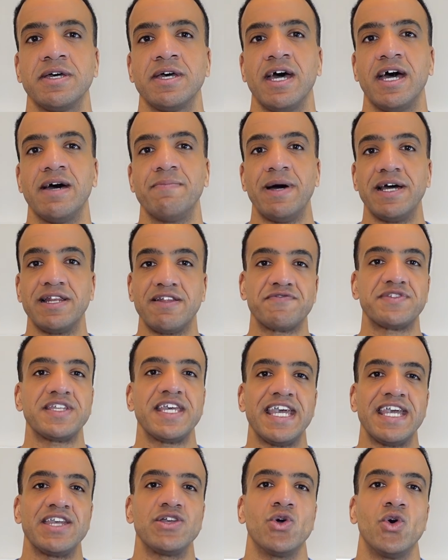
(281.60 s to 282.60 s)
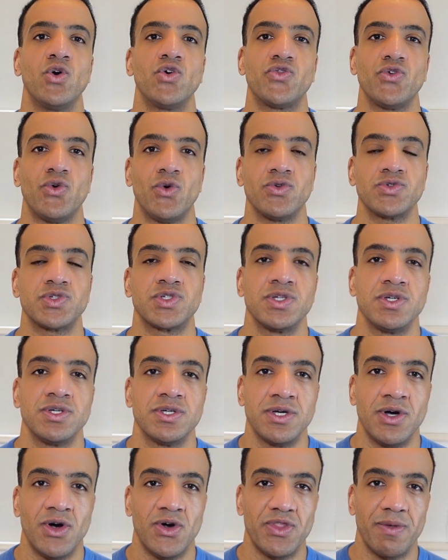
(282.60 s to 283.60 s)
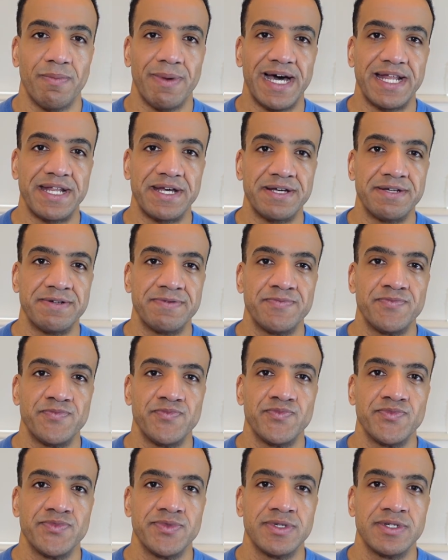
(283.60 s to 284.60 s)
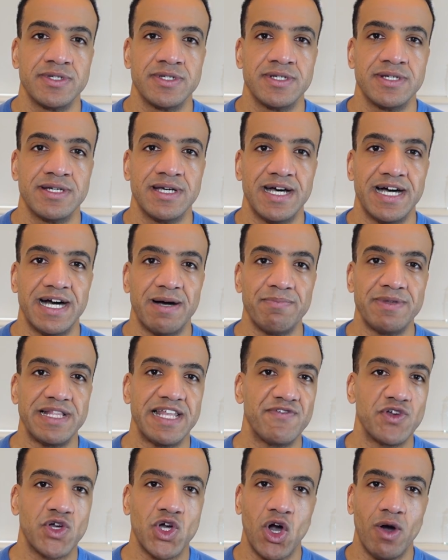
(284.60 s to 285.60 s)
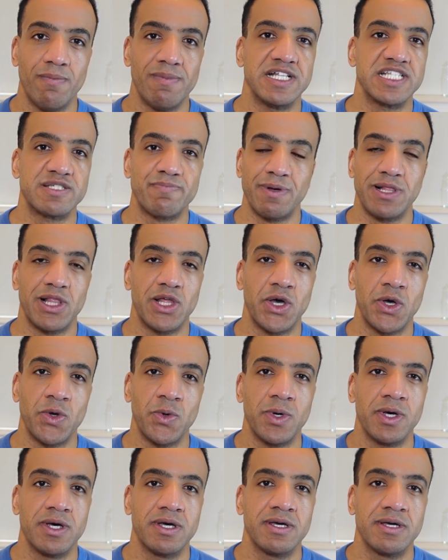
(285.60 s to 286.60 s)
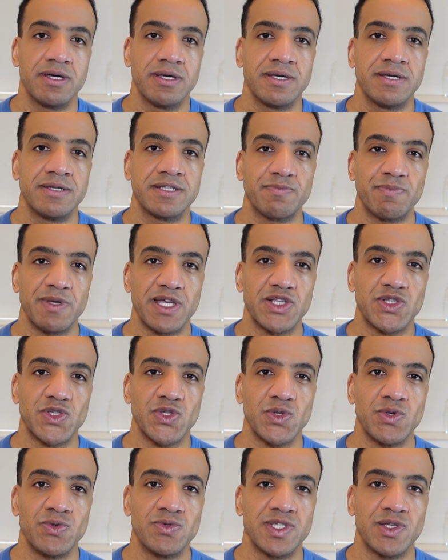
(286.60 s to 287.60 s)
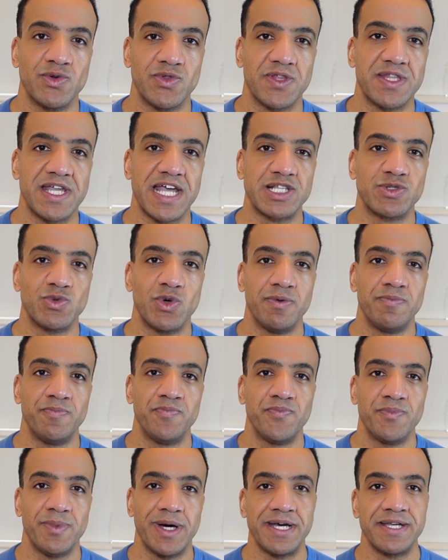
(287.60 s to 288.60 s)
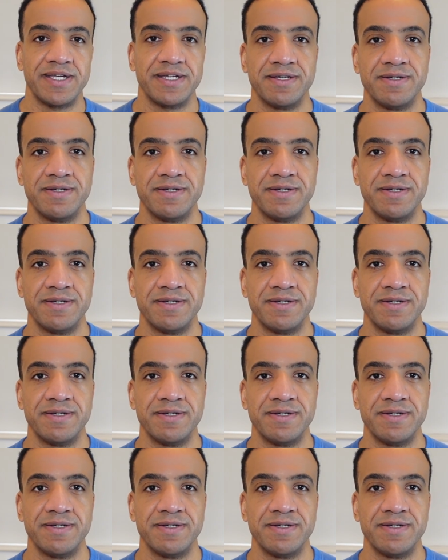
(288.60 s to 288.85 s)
I'd love to hear your thoughts on the matter. Leave your comments below. Speak soon. See you on the next one. Bye.